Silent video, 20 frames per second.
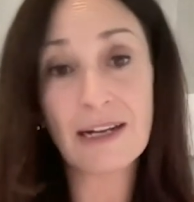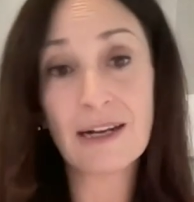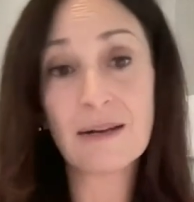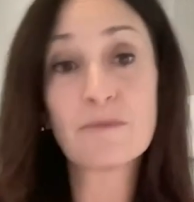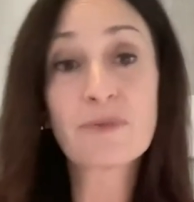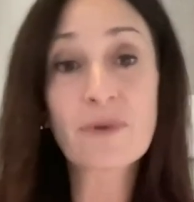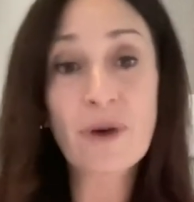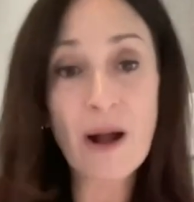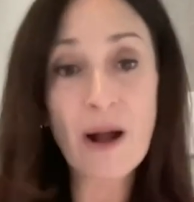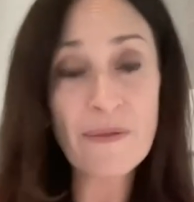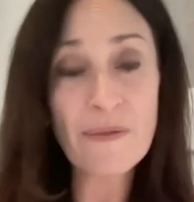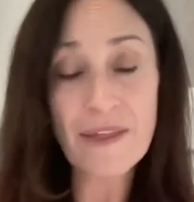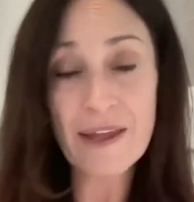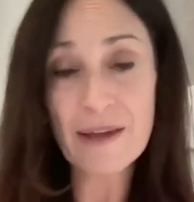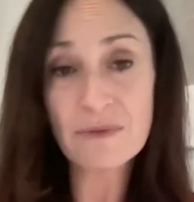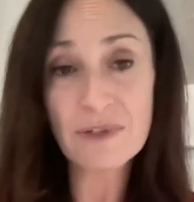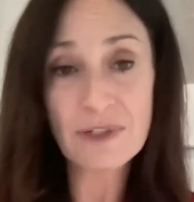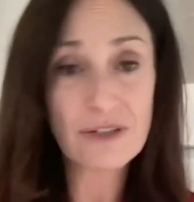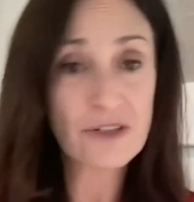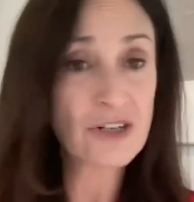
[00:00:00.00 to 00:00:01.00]
that had brought
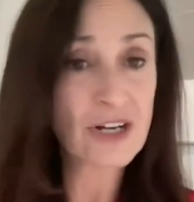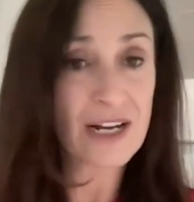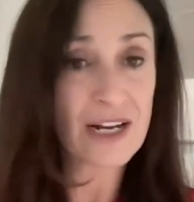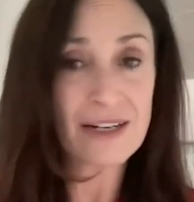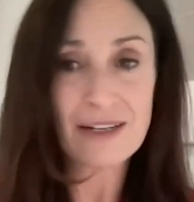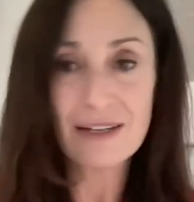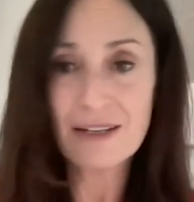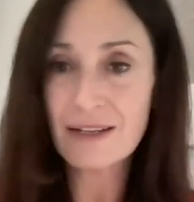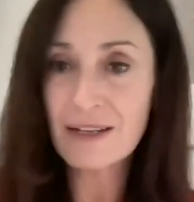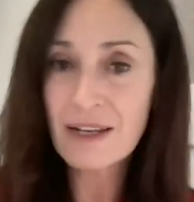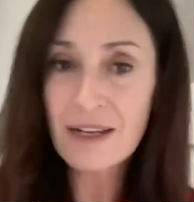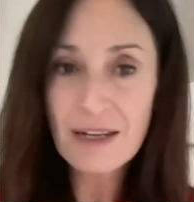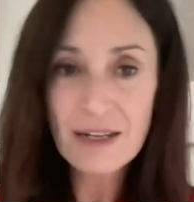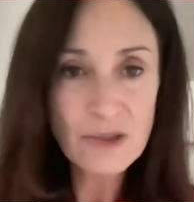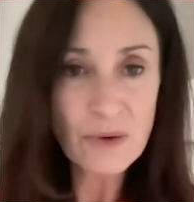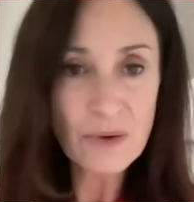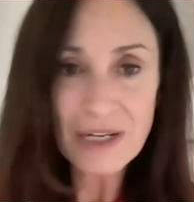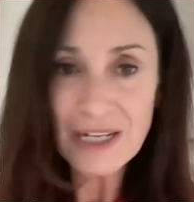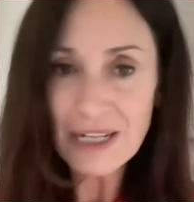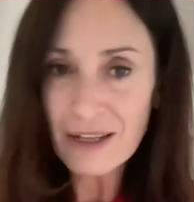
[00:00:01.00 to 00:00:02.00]
them to China
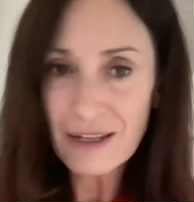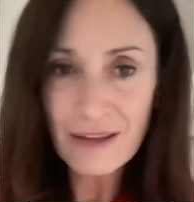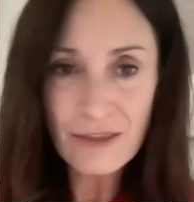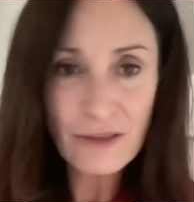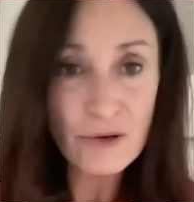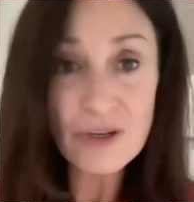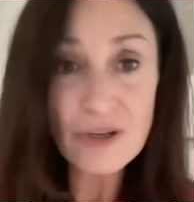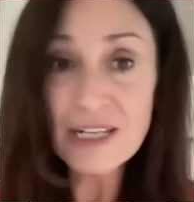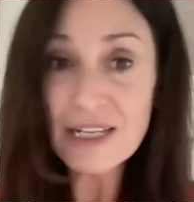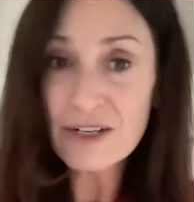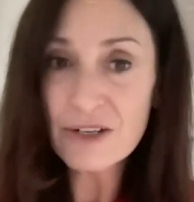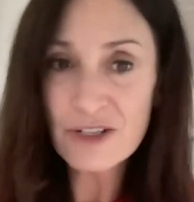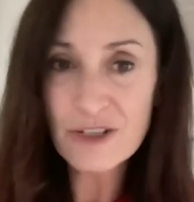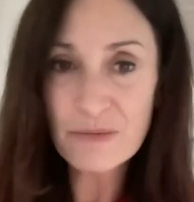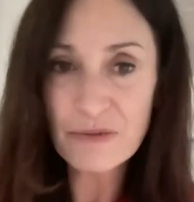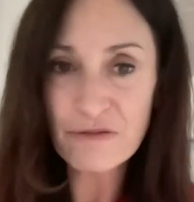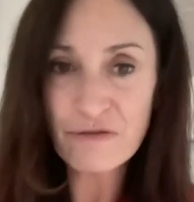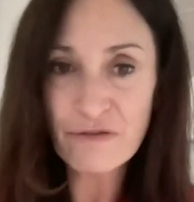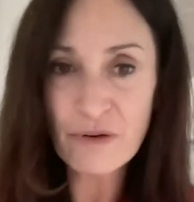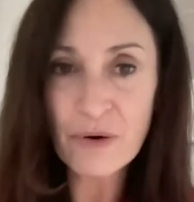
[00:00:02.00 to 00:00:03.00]
twenty, thirty years
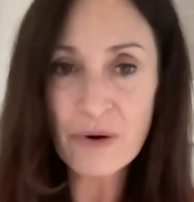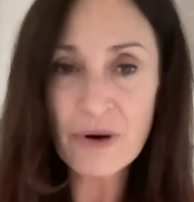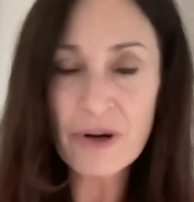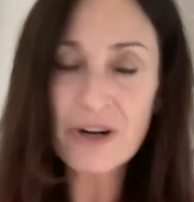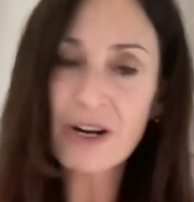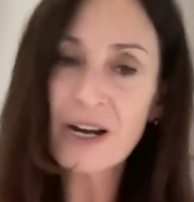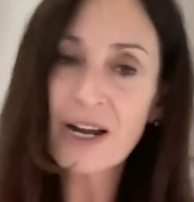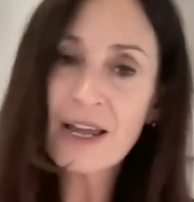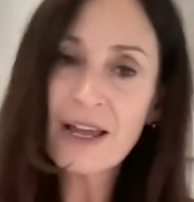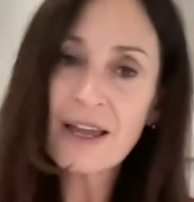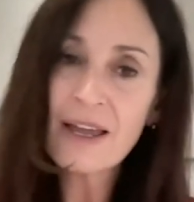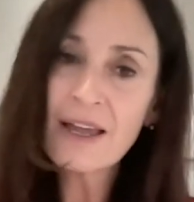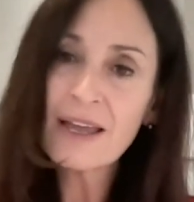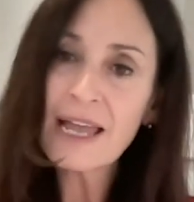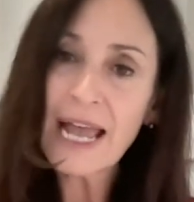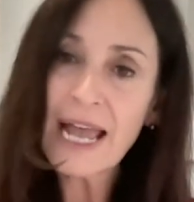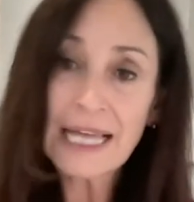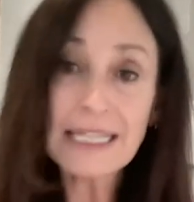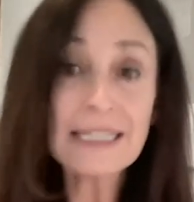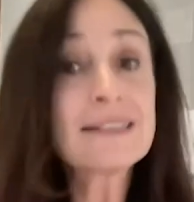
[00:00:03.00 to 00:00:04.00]
before,
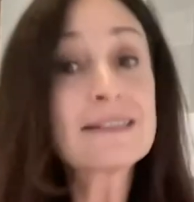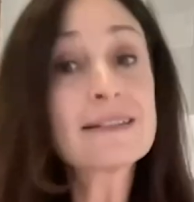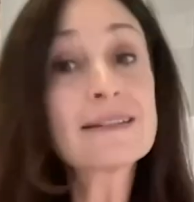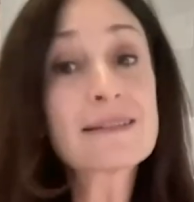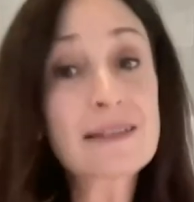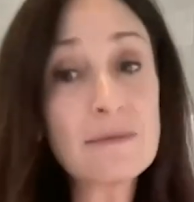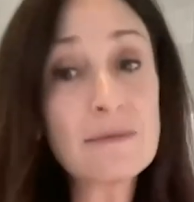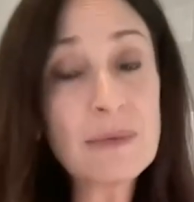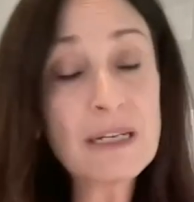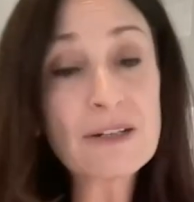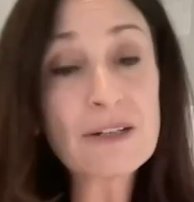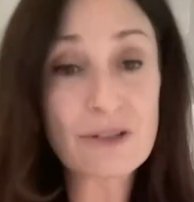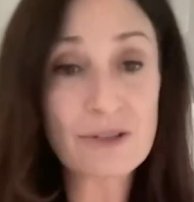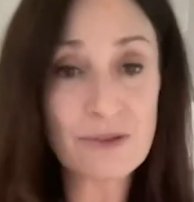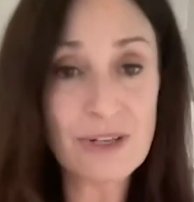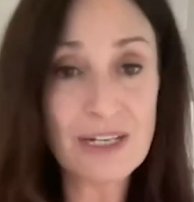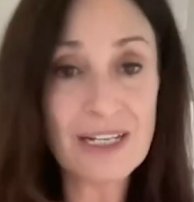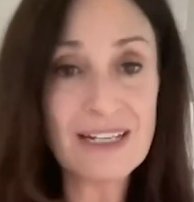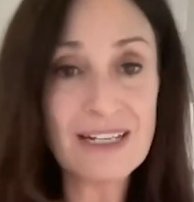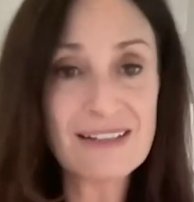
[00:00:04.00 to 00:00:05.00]
at least in some
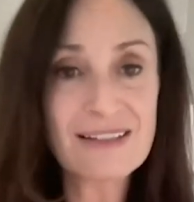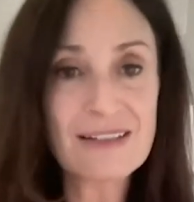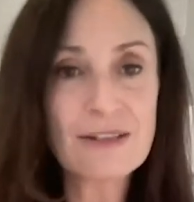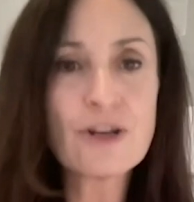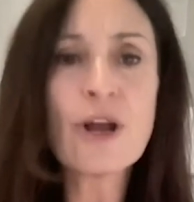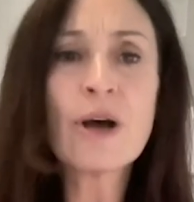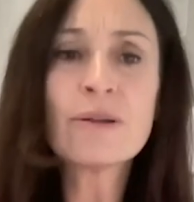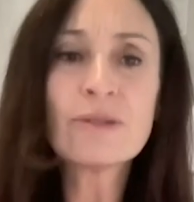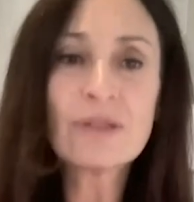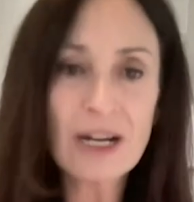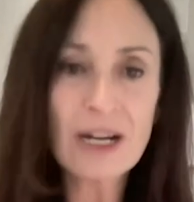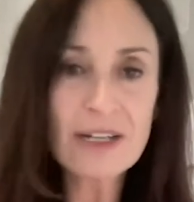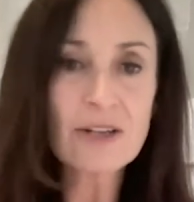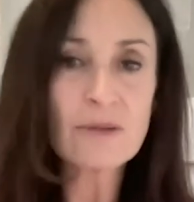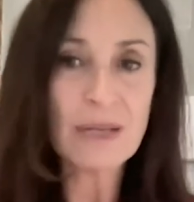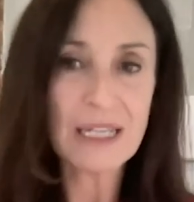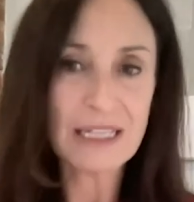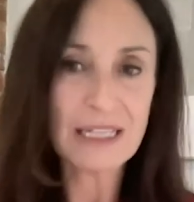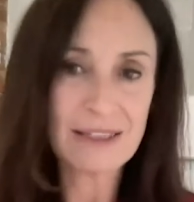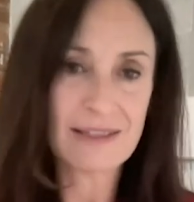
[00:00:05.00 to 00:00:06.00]
industries, no
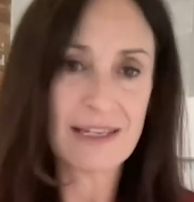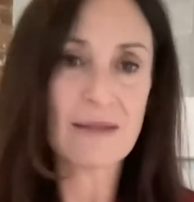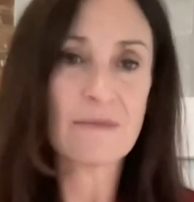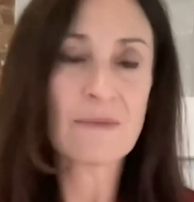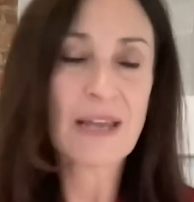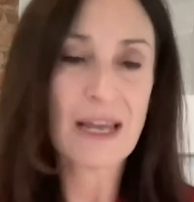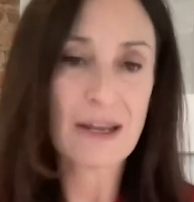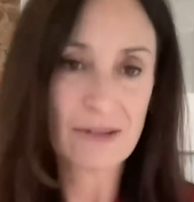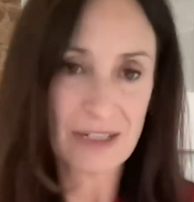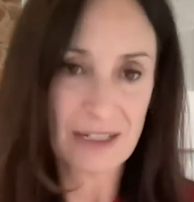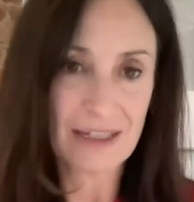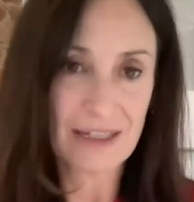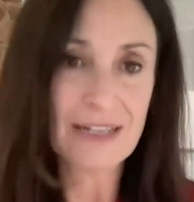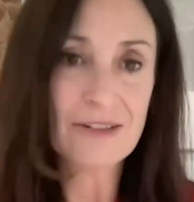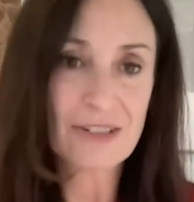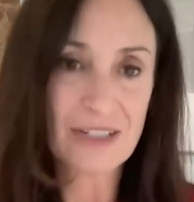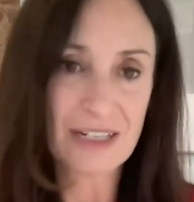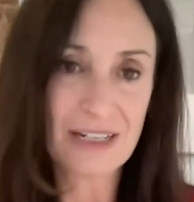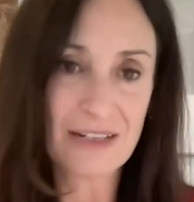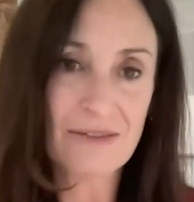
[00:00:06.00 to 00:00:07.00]
longer being the same
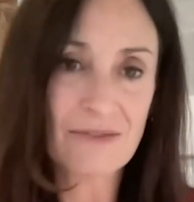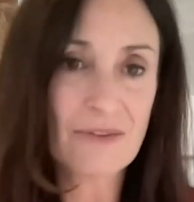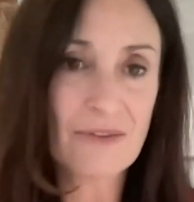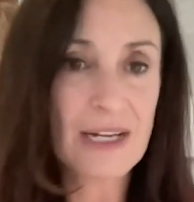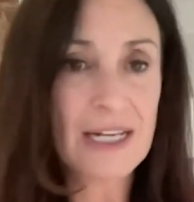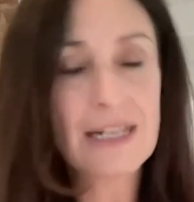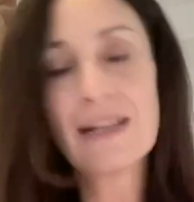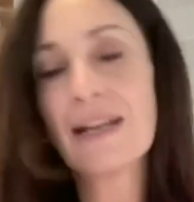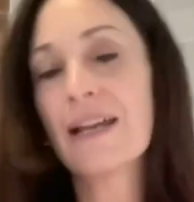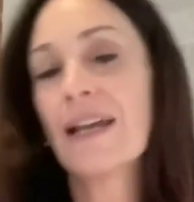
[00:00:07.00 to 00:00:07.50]
calculation, right?